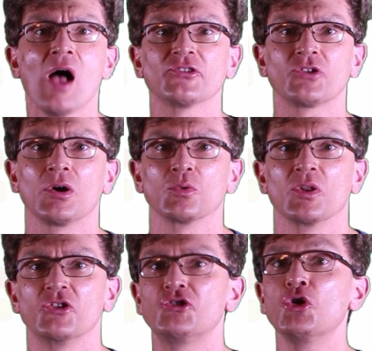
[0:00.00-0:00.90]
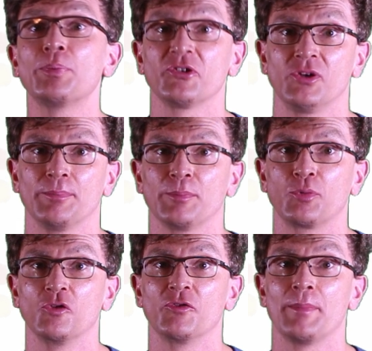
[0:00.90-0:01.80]
I'll start with a super simple
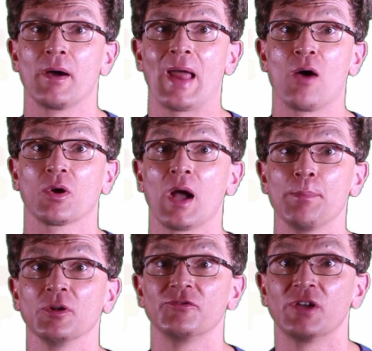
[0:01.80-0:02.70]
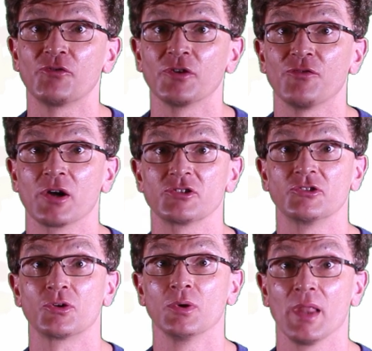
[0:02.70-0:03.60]
proof about how a couple of different
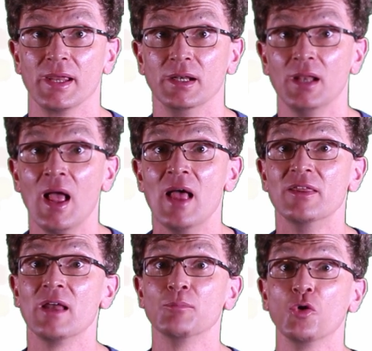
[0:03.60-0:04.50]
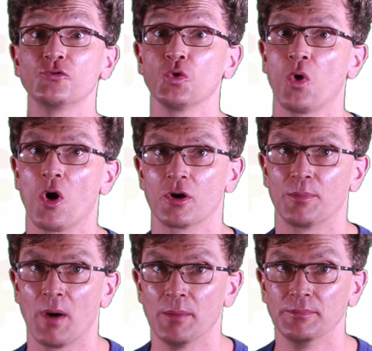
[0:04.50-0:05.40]
functions are related, then move to a
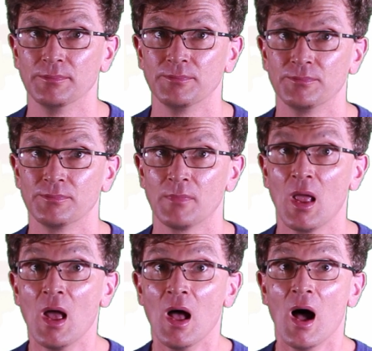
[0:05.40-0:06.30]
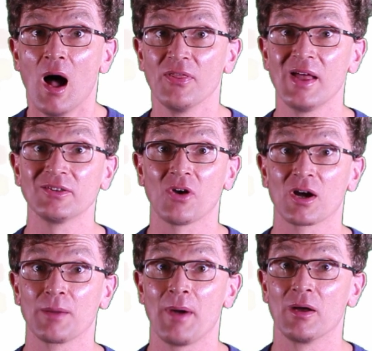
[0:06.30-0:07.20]
harder problem. I'll then
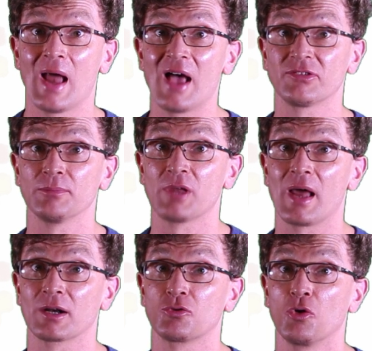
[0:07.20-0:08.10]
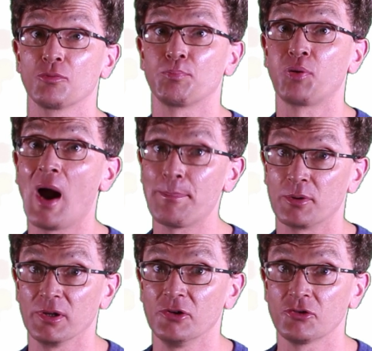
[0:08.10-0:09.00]
talk about asymptotic growth
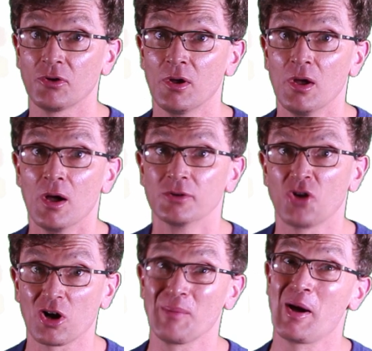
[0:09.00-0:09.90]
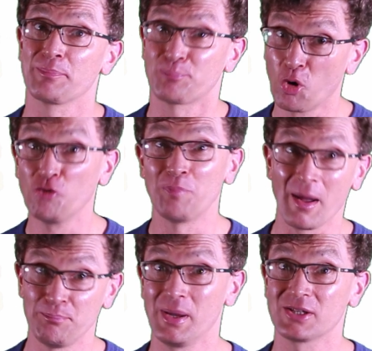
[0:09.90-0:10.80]
properties, talk about proof
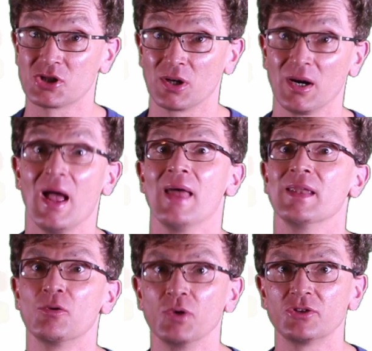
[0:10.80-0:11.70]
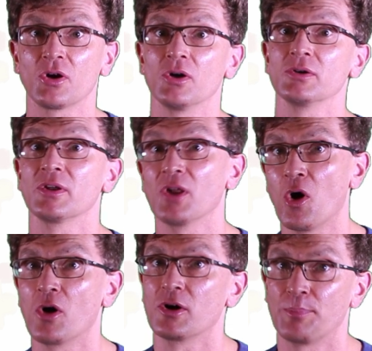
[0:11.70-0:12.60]
by picture, and then return to
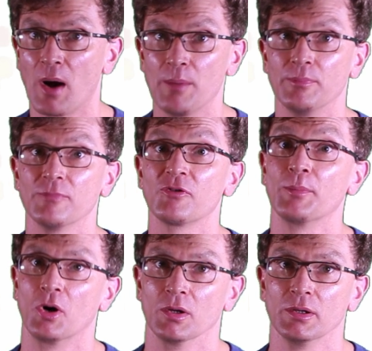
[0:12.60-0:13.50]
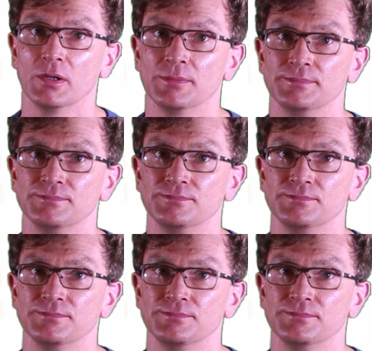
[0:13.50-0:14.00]
the harder problem from earlier.